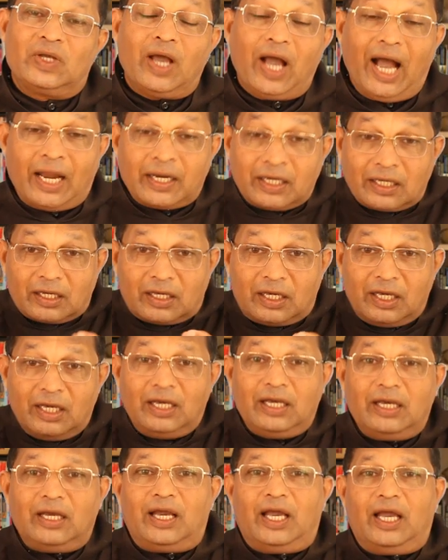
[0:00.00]
And
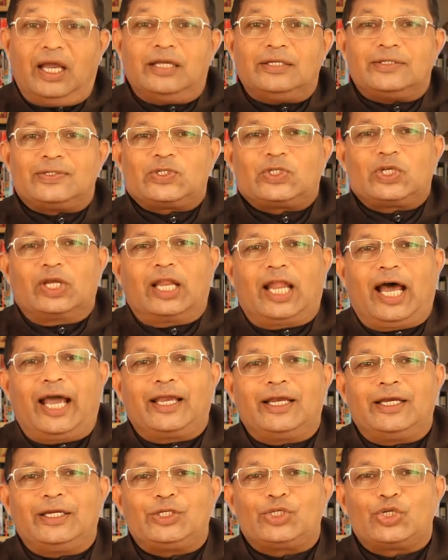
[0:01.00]
he is the
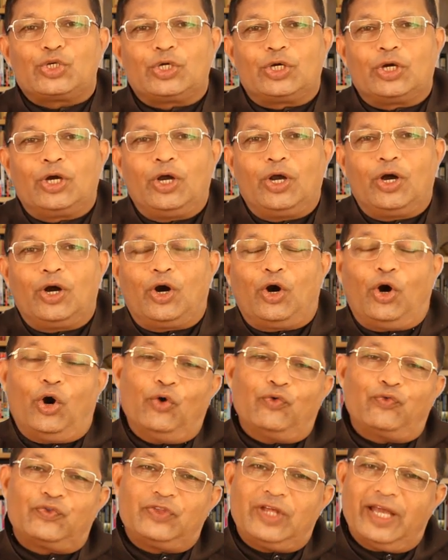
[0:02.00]
light
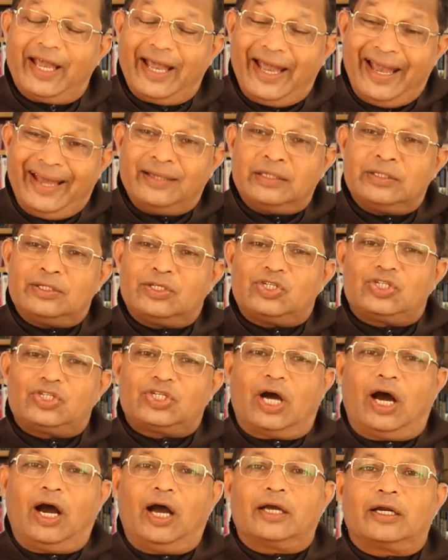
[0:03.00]
of the
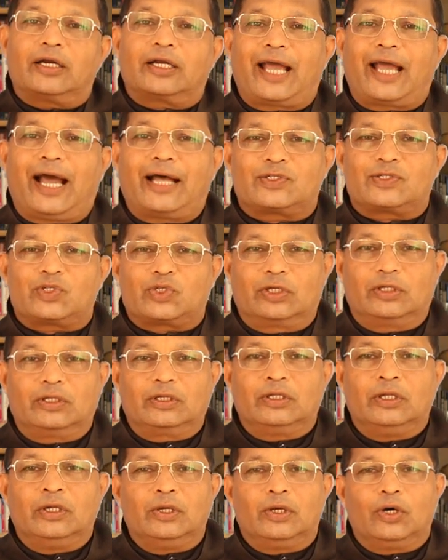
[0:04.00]
entire
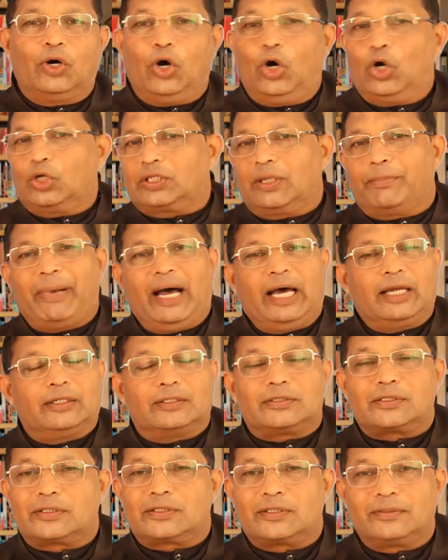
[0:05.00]
castle or the
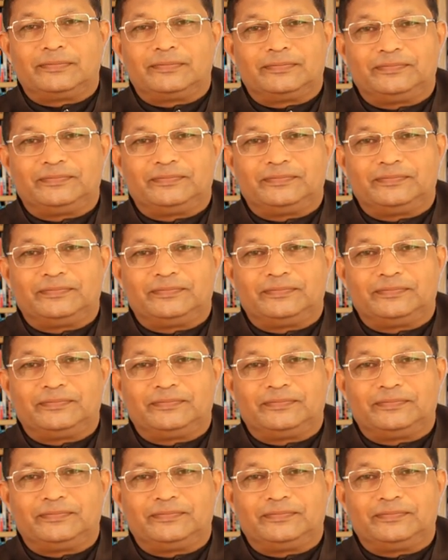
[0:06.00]
palace.